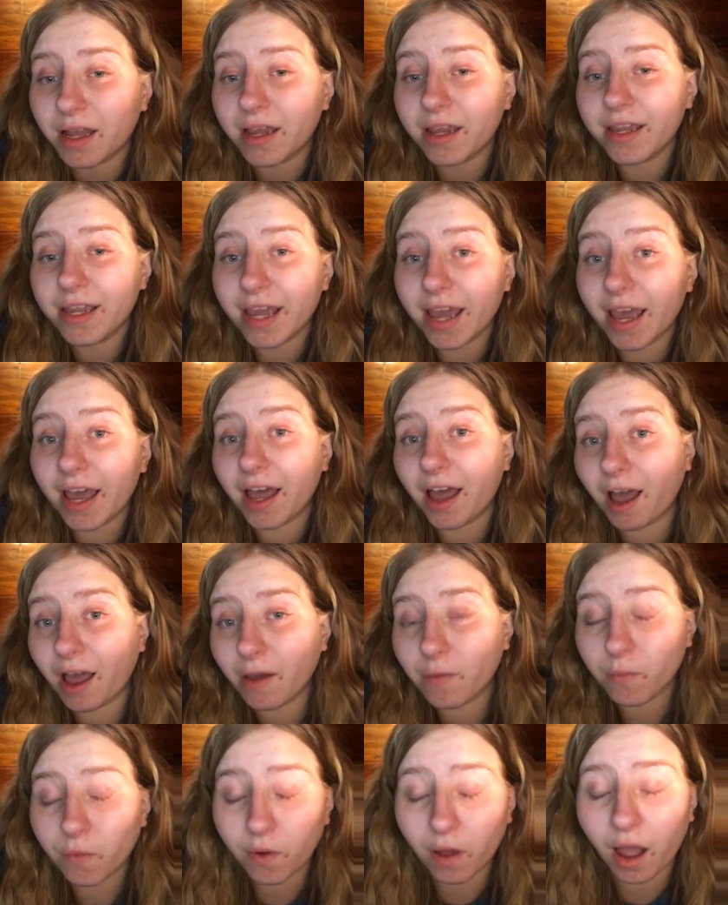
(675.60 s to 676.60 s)

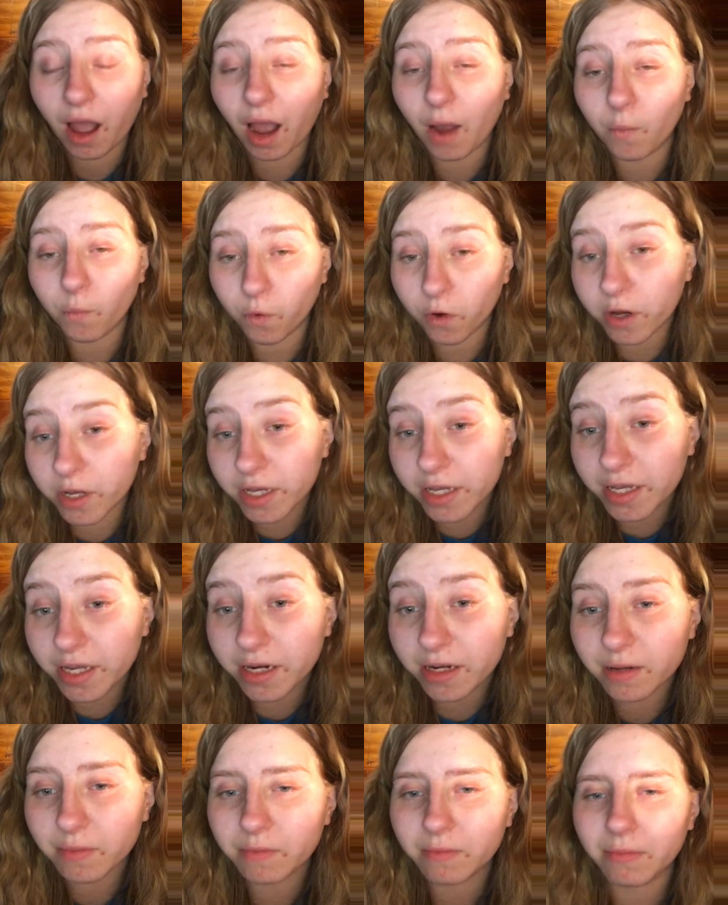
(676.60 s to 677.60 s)
yeah, I
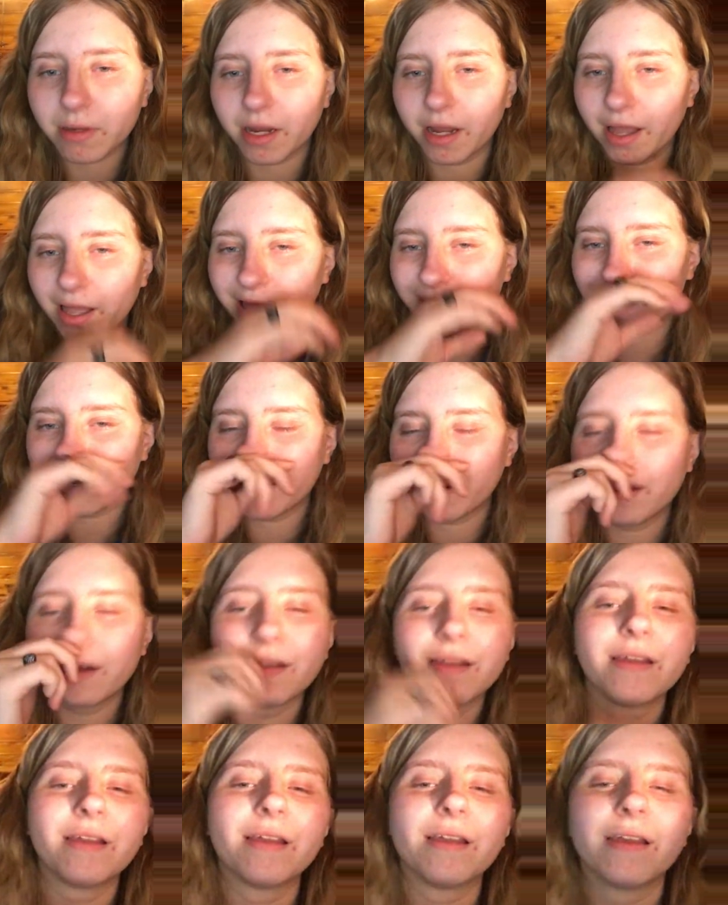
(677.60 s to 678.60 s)
would, but
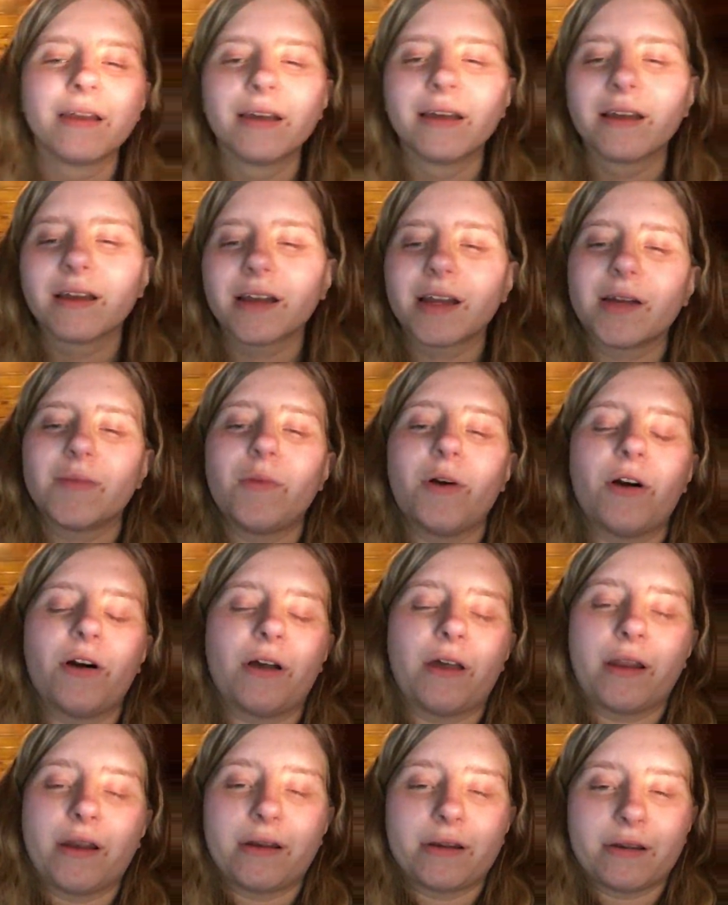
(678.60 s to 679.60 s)
come
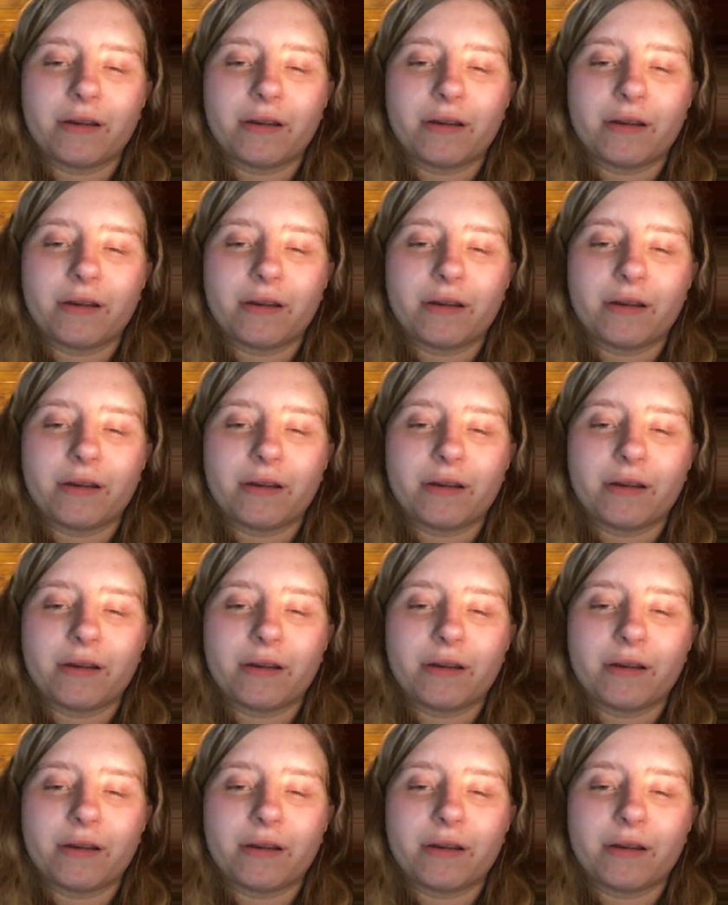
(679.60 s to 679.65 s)
on.